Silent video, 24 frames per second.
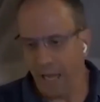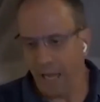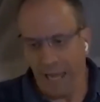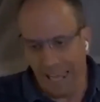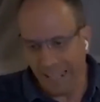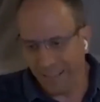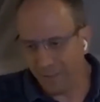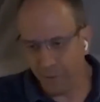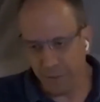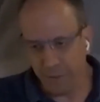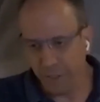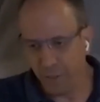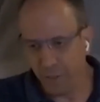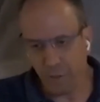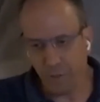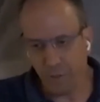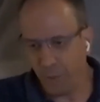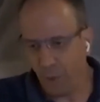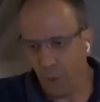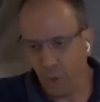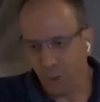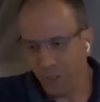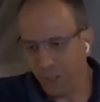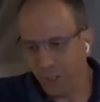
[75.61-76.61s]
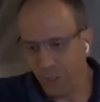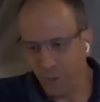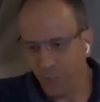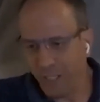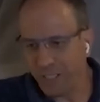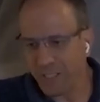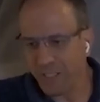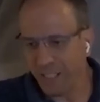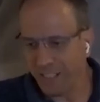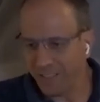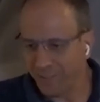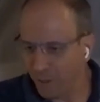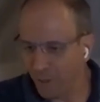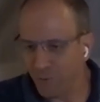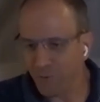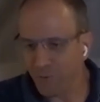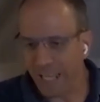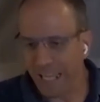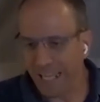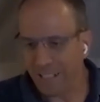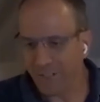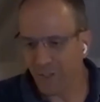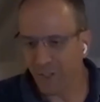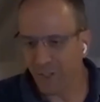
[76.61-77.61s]
either in Europe or the US, I don't
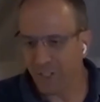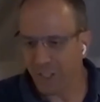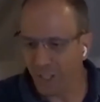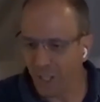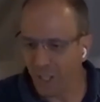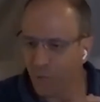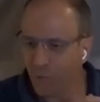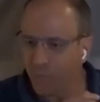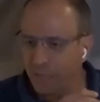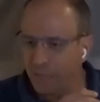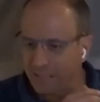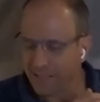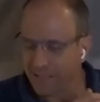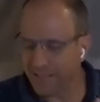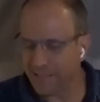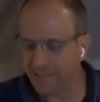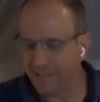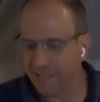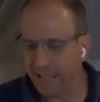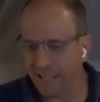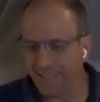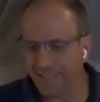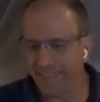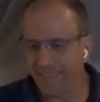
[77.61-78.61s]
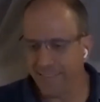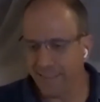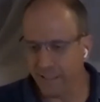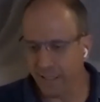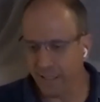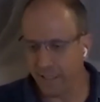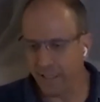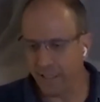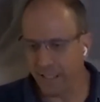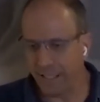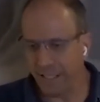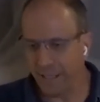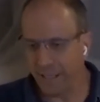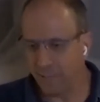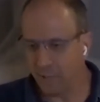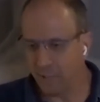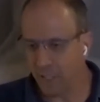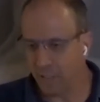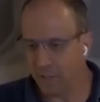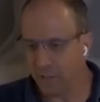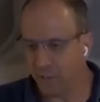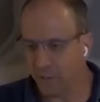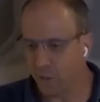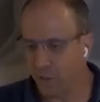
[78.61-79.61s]
actually know, but it's done in
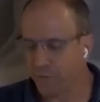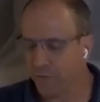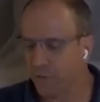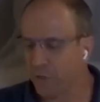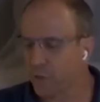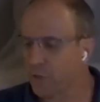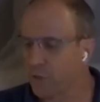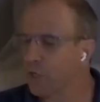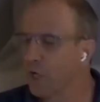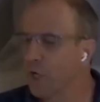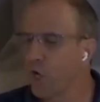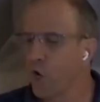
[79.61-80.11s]
Amazon servers.